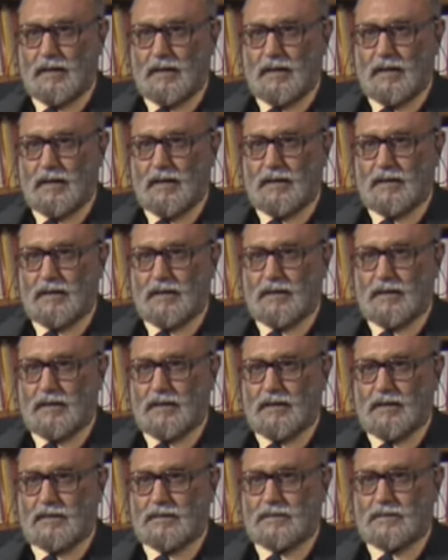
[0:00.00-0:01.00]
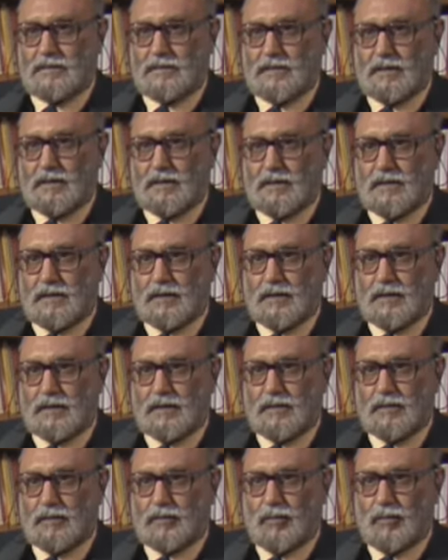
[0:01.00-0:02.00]
and in its
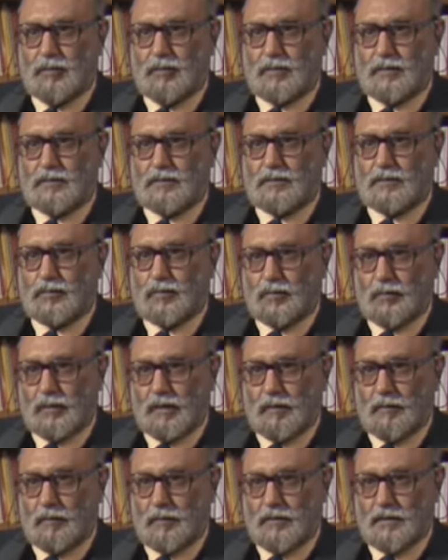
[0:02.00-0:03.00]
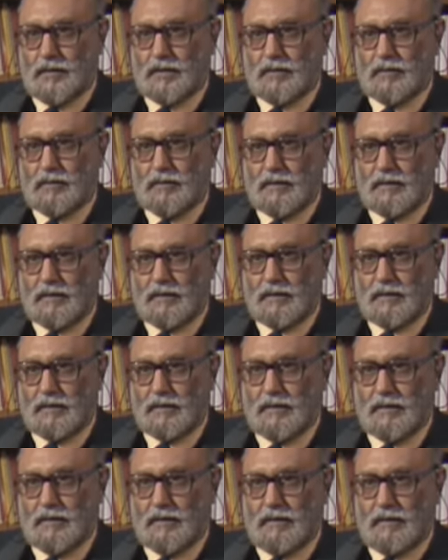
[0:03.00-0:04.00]
technical cooperation program particularly,
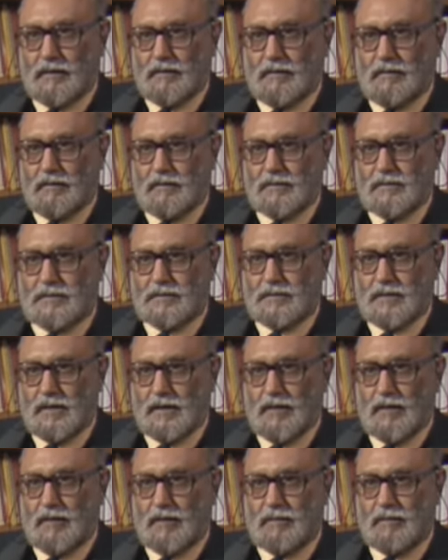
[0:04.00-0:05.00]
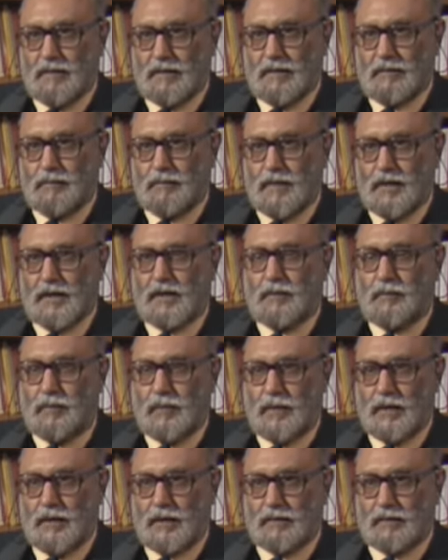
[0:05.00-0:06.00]
which is now a very big
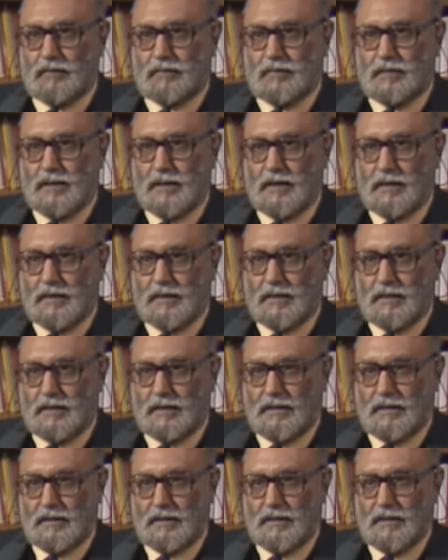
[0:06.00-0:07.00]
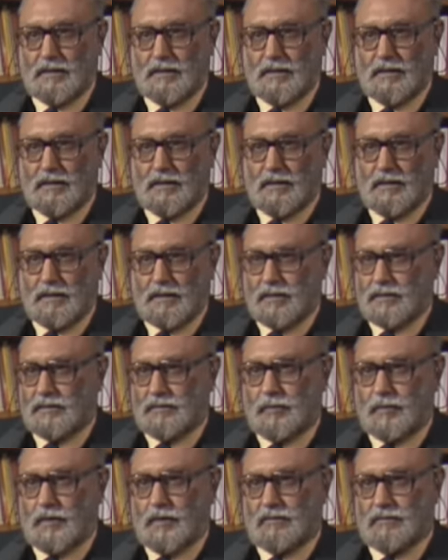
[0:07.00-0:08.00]
part of the IAEA. That's
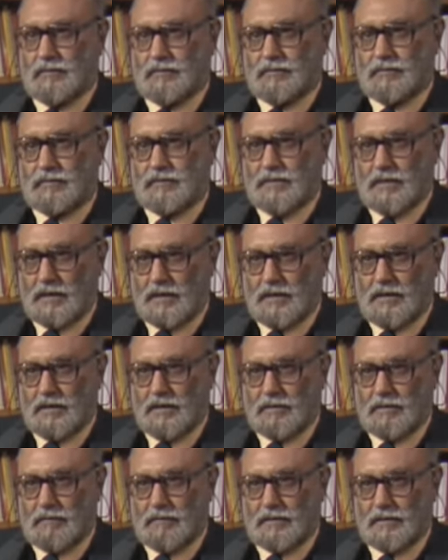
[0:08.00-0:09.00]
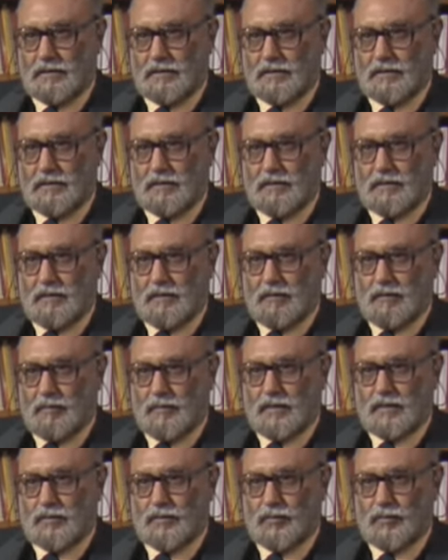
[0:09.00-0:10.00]
the part with which I deal with,
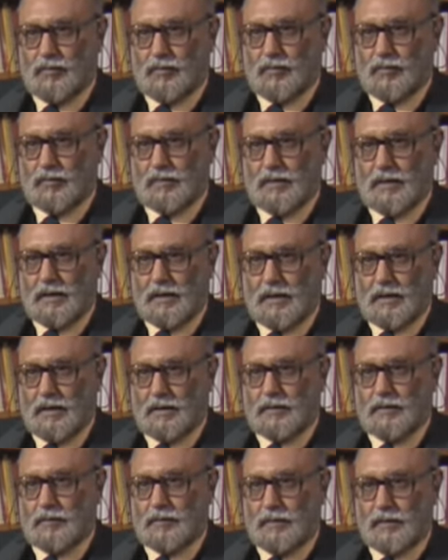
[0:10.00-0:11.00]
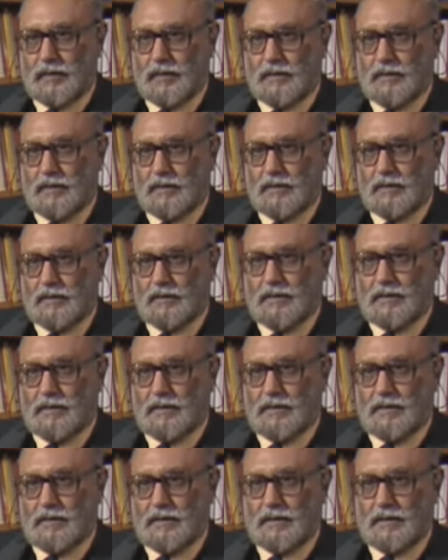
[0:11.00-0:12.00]
much more than any other part.
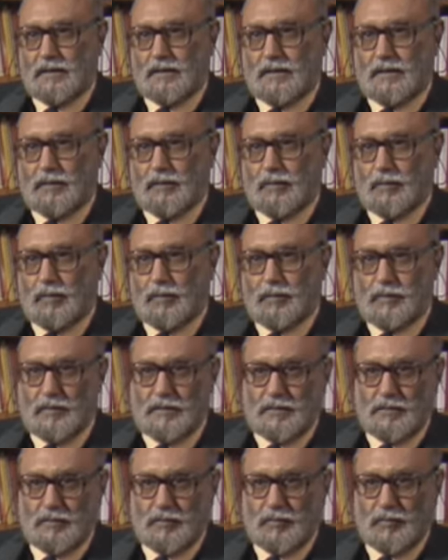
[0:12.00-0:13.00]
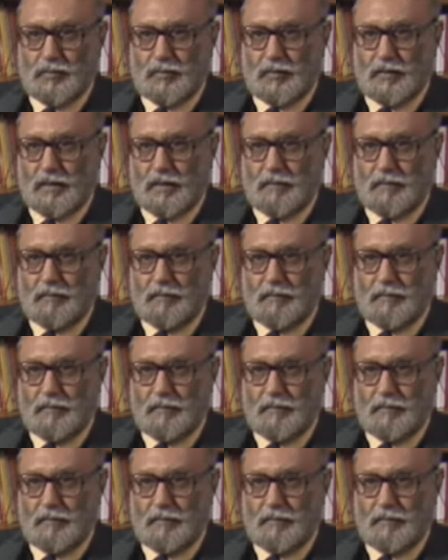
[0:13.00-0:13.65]
technical cooperation program.